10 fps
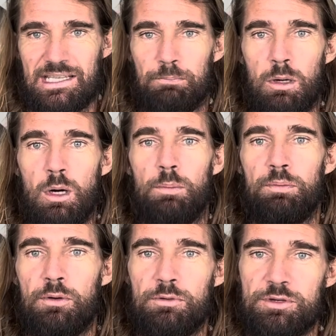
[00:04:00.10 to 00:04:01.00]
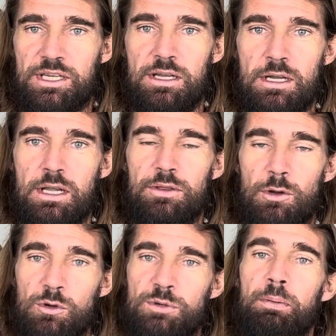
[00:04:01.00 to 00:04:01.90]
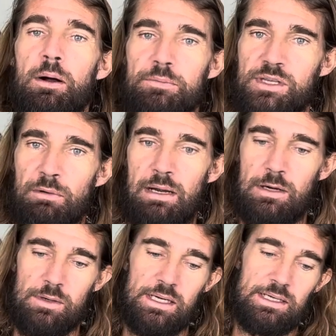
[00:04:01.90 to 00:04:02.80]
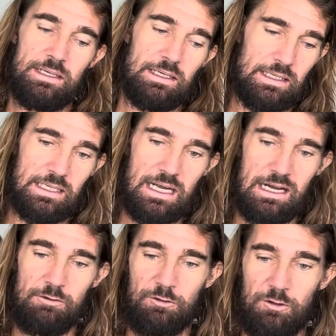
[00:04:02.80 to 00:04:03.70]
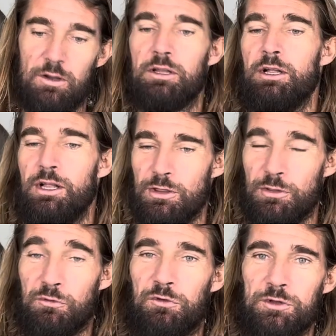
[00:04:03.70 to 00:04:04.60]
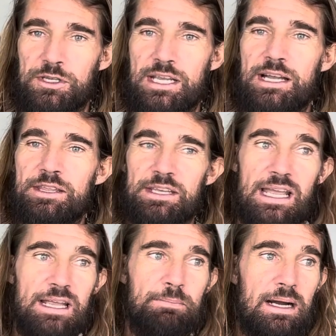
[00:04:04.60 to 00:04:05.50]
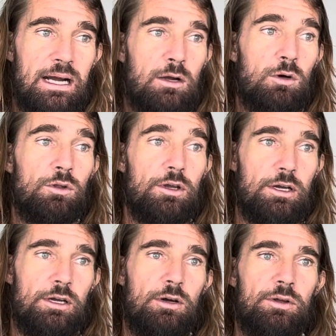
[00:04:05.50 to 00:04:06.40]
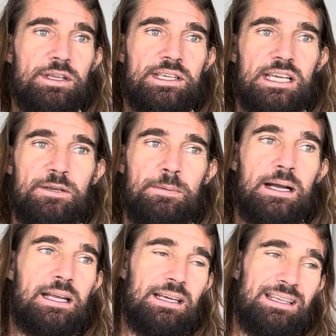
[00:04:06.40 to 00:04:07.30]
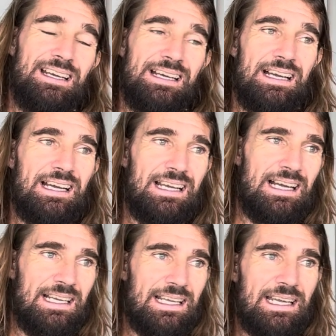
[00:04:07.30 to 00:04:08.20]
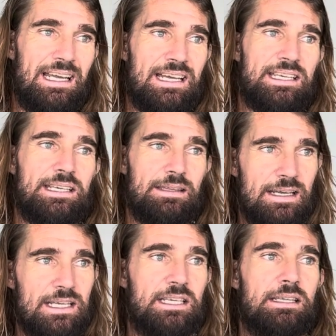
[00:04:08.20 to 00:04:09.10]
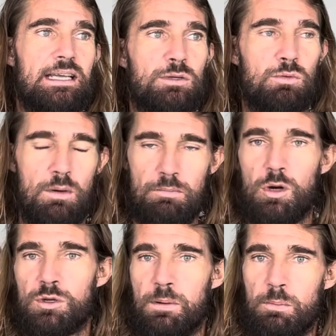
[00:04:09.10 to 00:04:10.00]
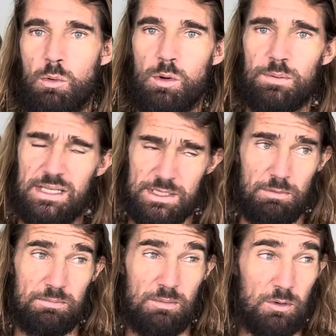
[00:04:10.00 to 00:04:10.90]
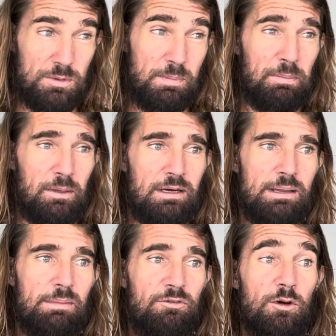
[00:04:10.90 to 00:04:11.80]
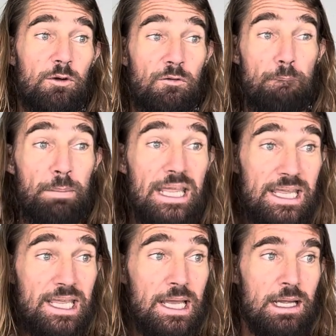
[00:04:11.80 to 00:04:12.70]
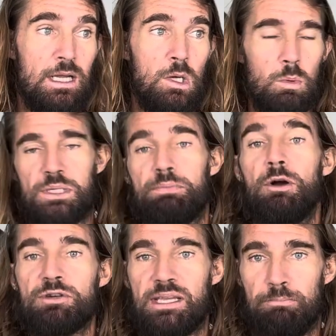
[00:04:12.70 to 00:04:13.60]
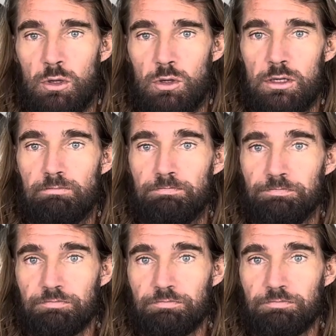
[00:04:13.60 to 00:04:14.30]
to pop those bottom two out and have the full set, the eight pack or the six pack. And I guess that's what most people want. That's what most people are aiming for. For me, what's most important